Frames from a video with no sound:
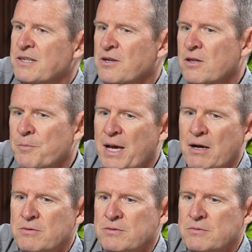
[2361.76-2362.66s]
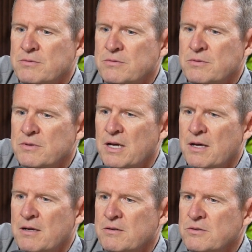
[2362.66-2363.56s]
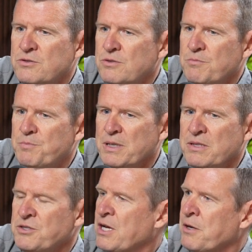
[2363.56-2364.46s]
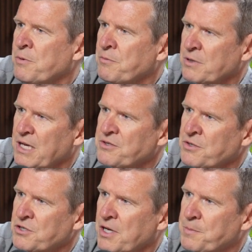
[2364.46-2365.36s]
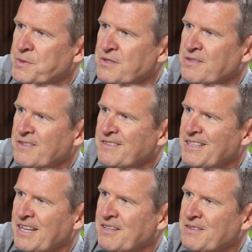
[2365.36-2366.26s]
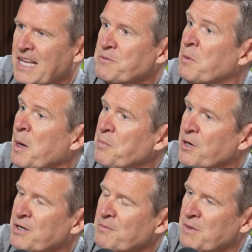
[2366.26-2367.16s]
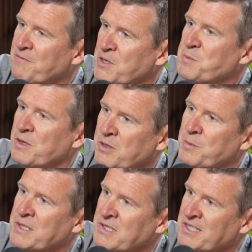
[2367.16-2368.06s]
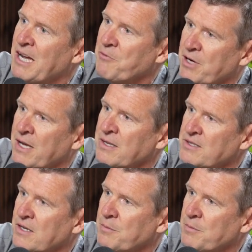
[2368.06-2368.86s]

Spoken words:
it's all about building genuine relationships You know, that's what my first book, New Business Networking, is all